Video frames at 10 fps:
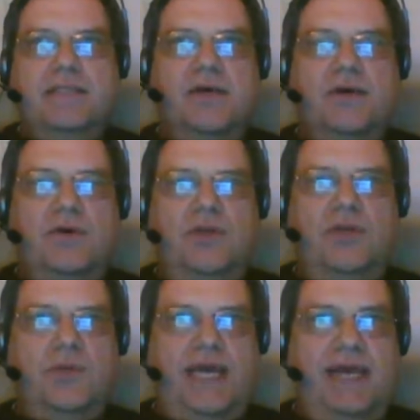So
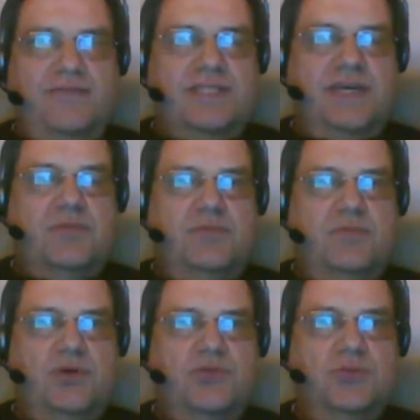you would have
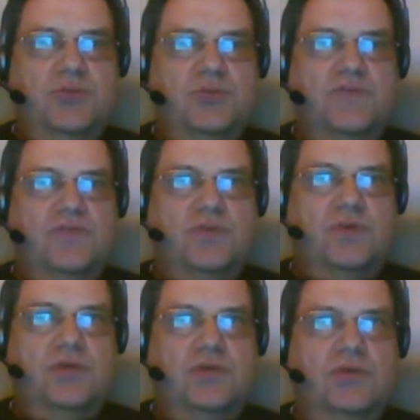separate modules
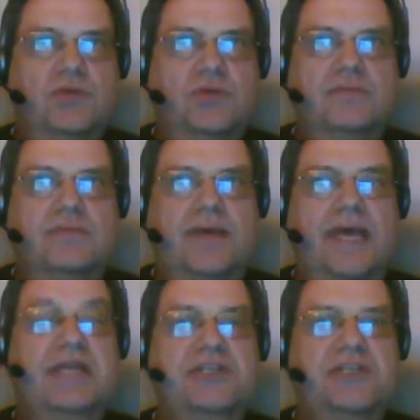for your
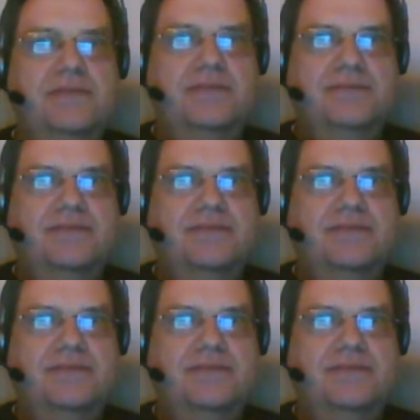engine